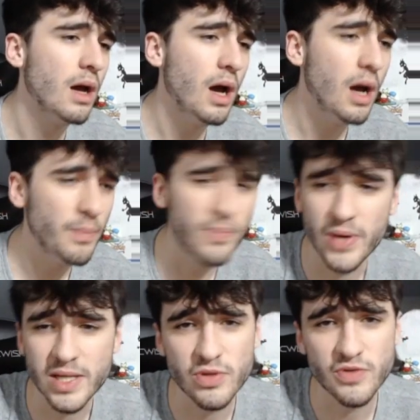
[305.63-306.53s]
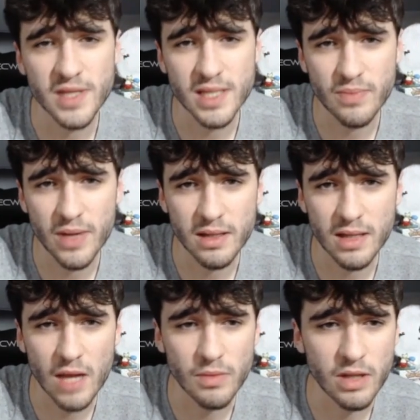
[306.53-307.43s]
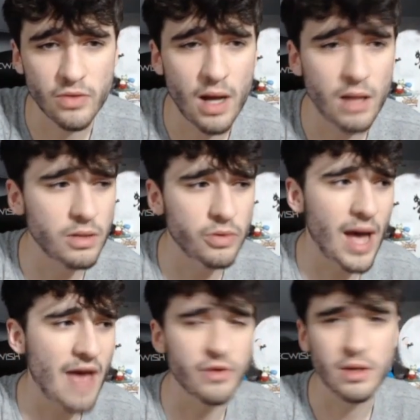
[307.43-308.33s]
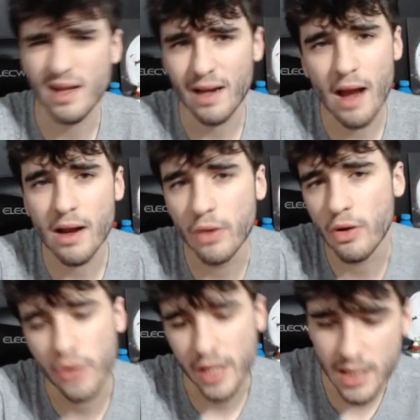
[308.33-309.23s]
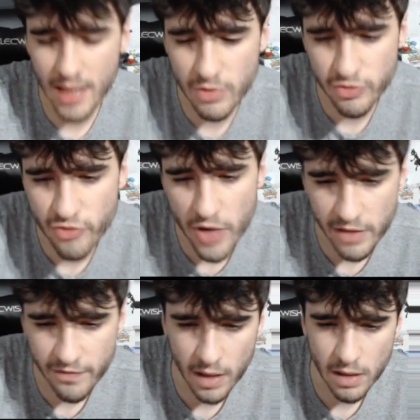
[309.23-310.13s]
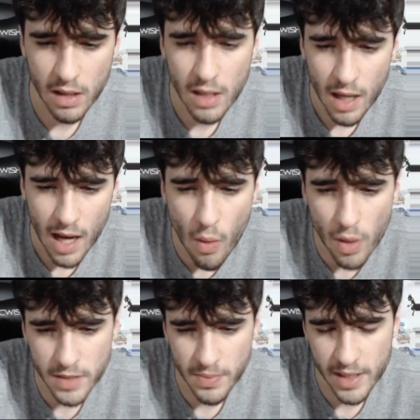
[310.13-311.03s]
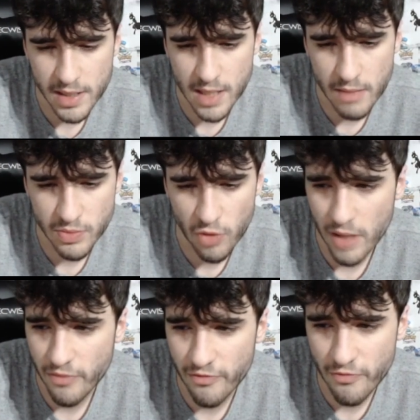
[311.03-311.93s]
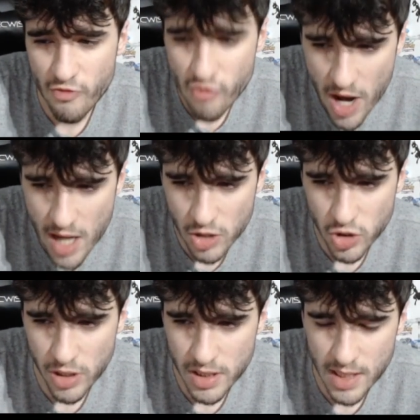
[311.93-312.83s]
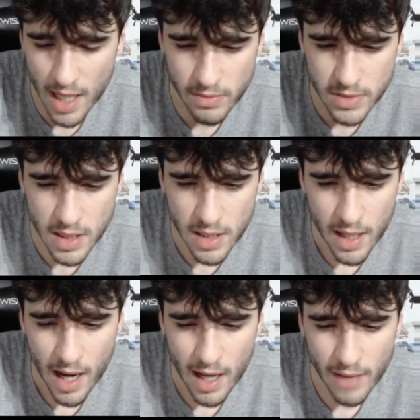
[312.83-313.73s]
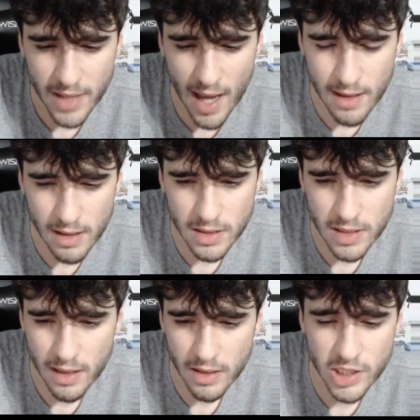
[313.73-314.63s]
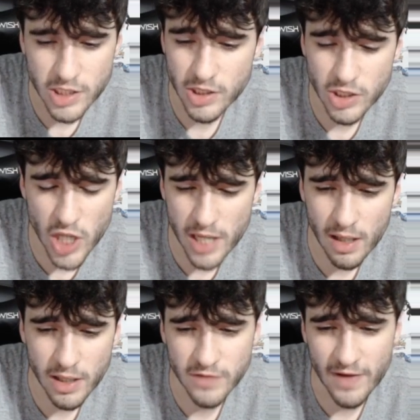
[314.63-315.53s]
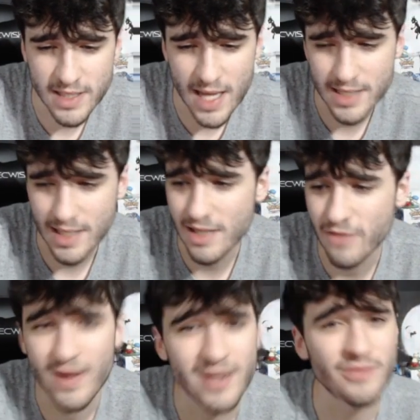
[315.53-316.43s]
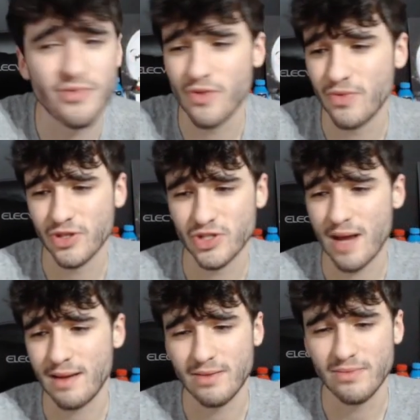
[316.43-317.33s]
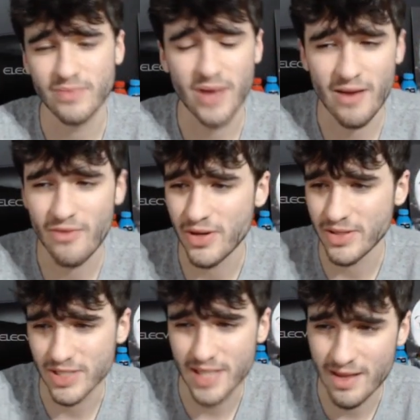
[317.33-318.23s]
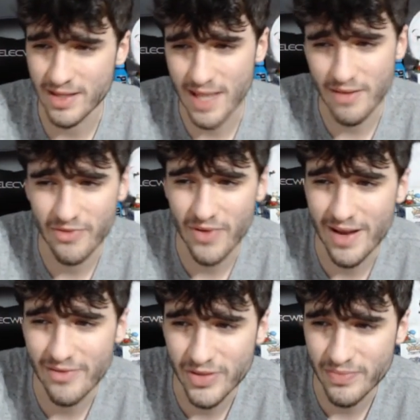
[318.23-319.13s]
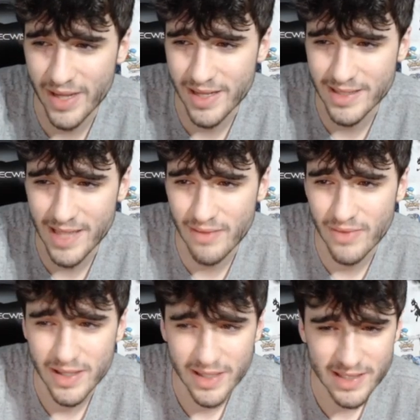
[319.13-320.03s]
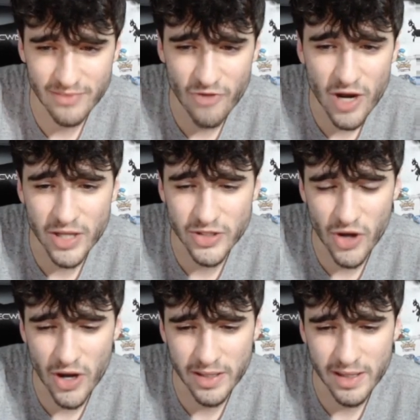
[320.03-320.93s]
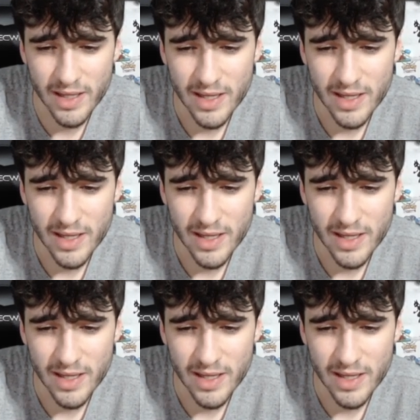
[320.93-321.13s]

But it's most fun he's had playing the game in a while, or ever. Like, I could agree. The game's really fun. I want to play these games more. I'm really enjoying these games. I'm getting in, and Shiny Hunt is fantastic. I need to find a new Pokemon on the Shiny Hunt, but I want to just get this game. I want to play this game, so I'm really enjoying it.